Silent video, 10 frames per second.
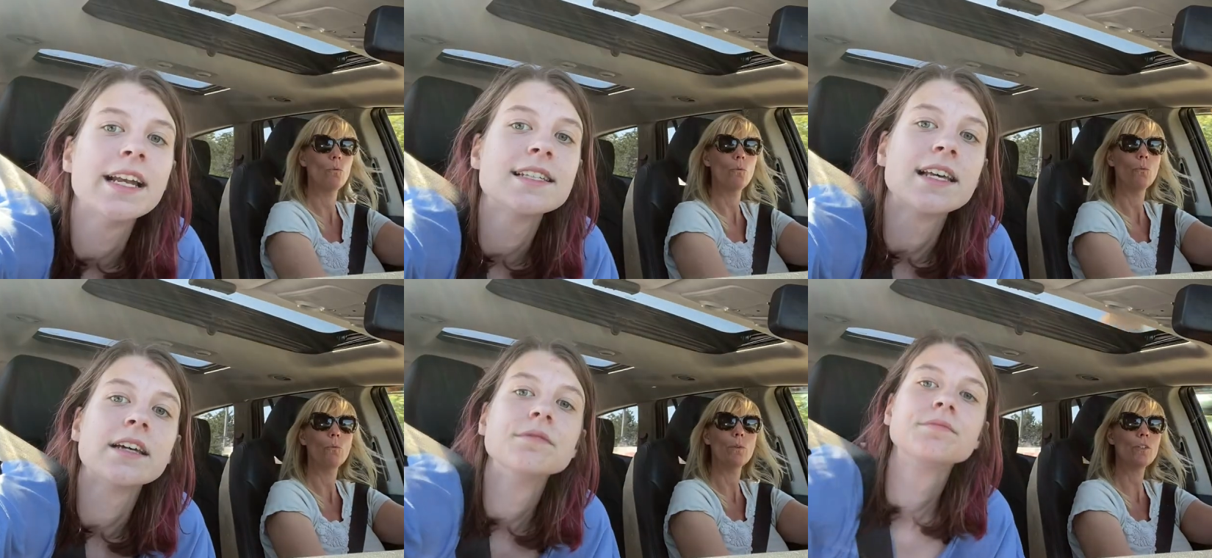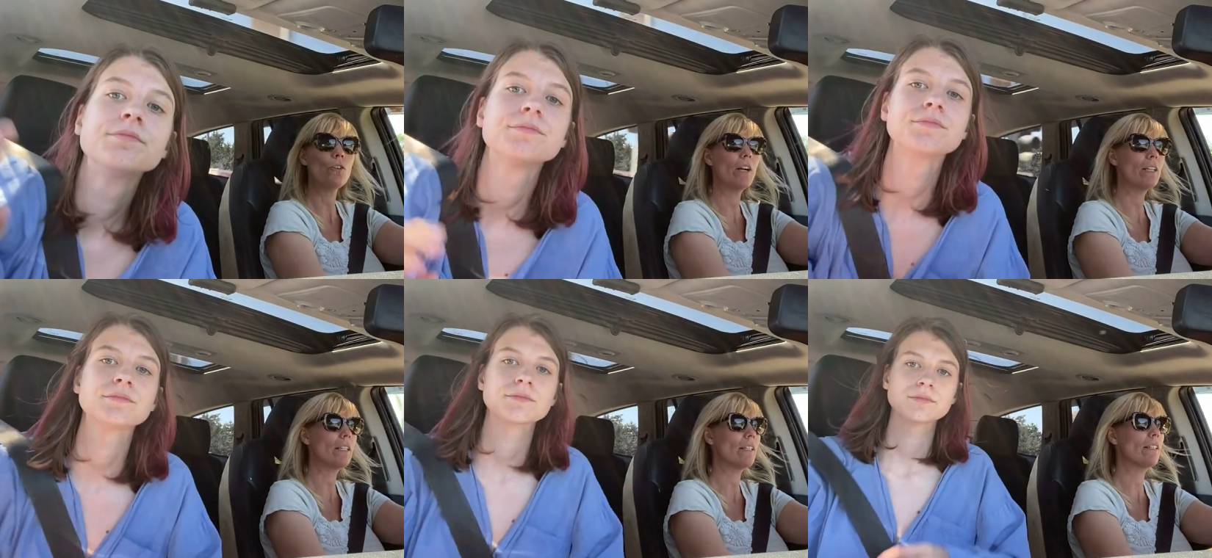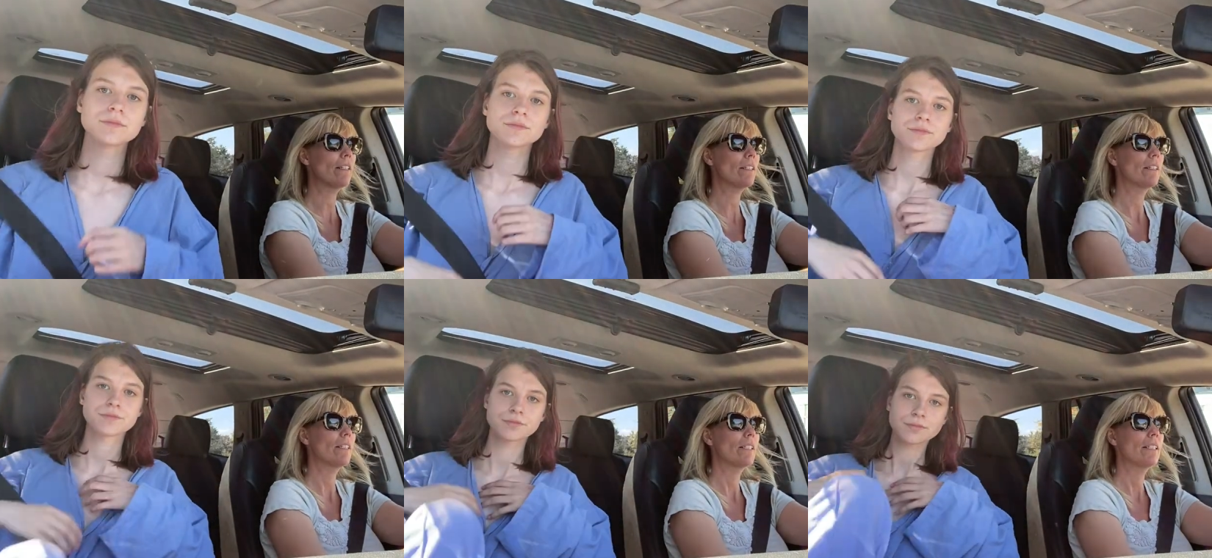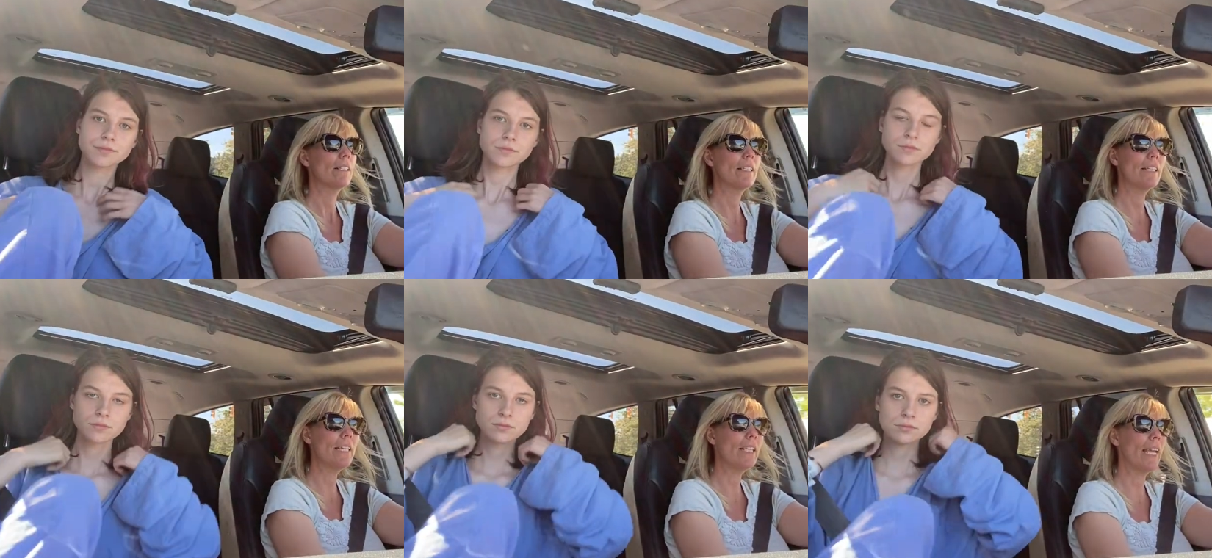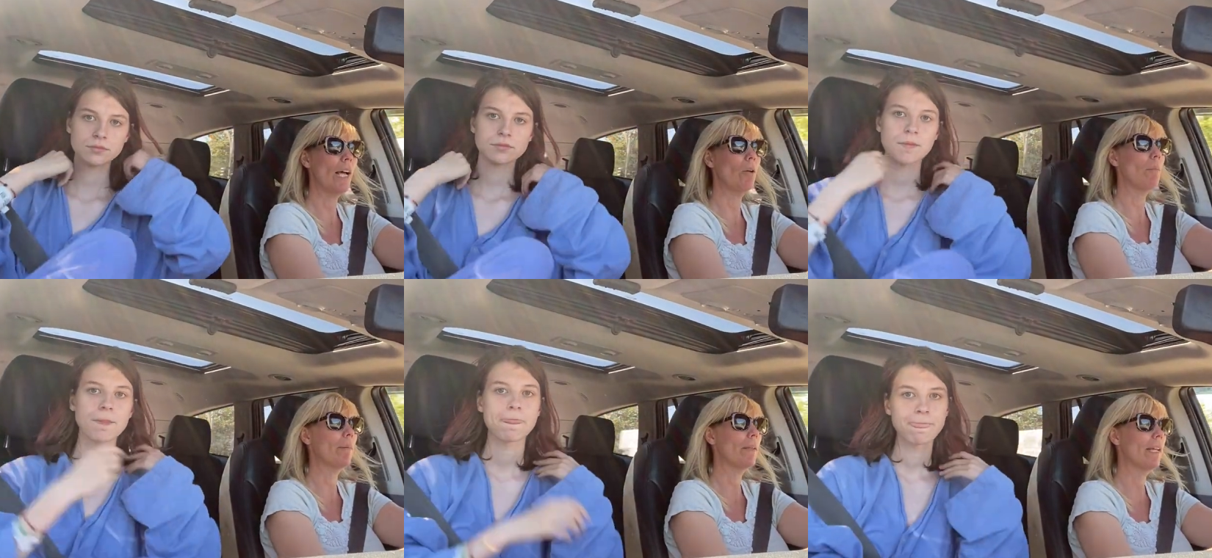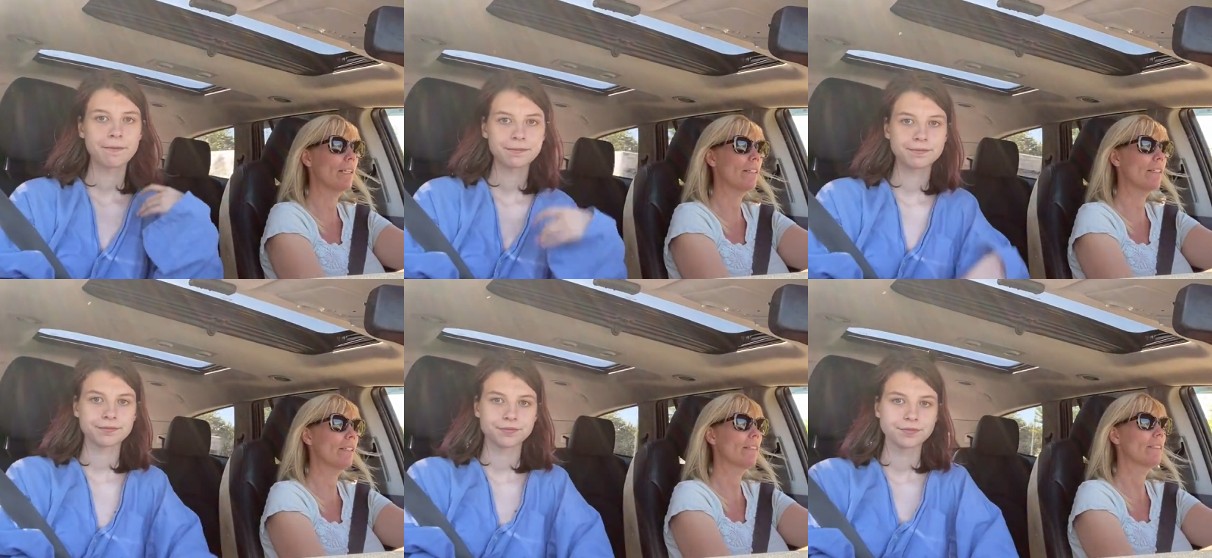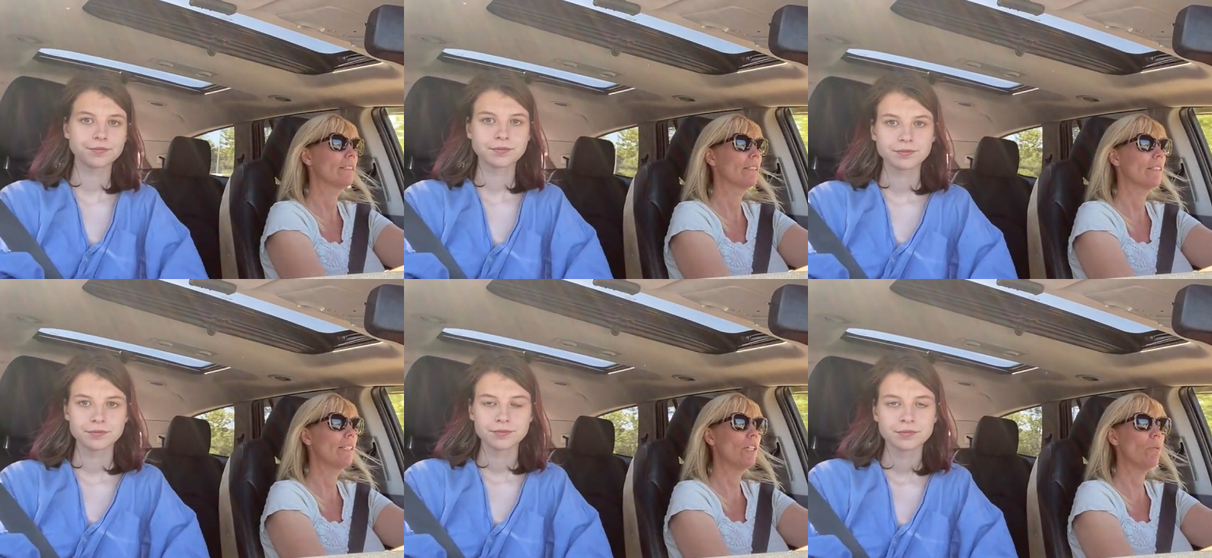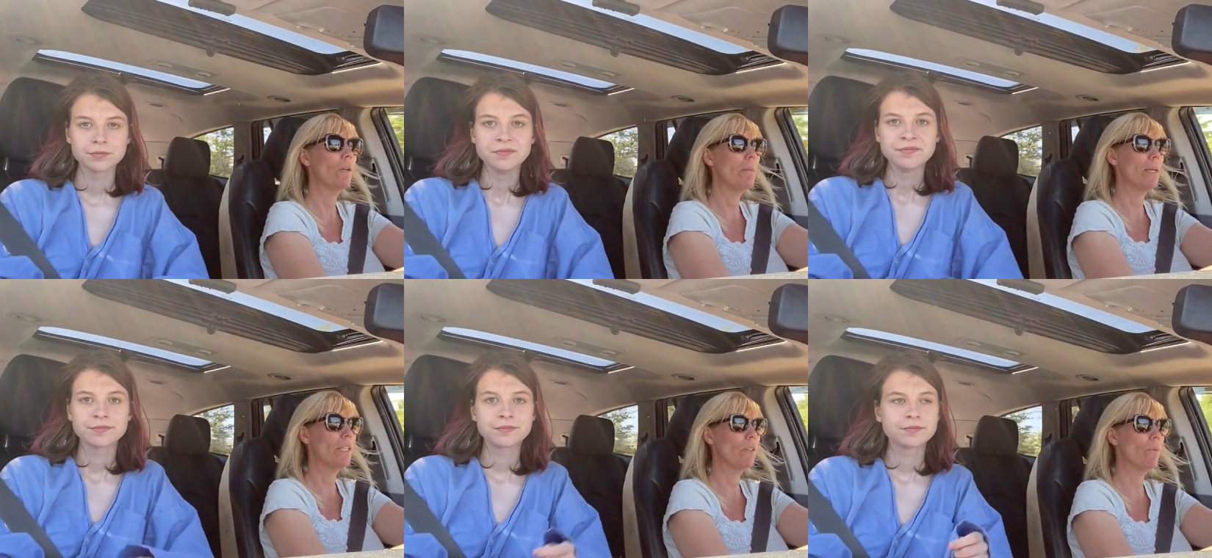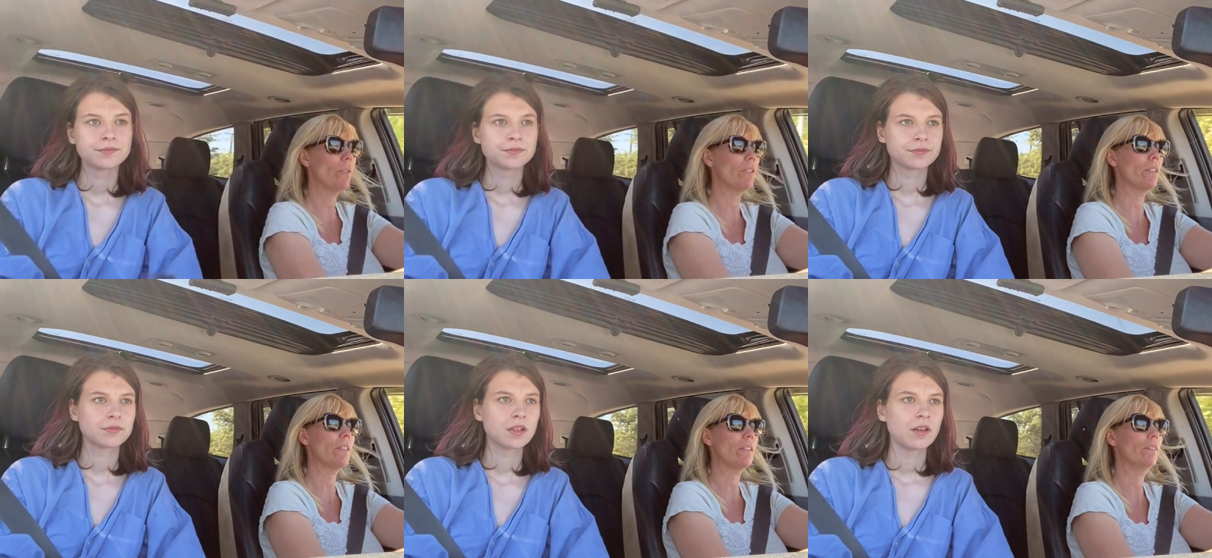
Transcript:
Speaker 1: is it? We're trying to seek help, and they don't want to make you worse.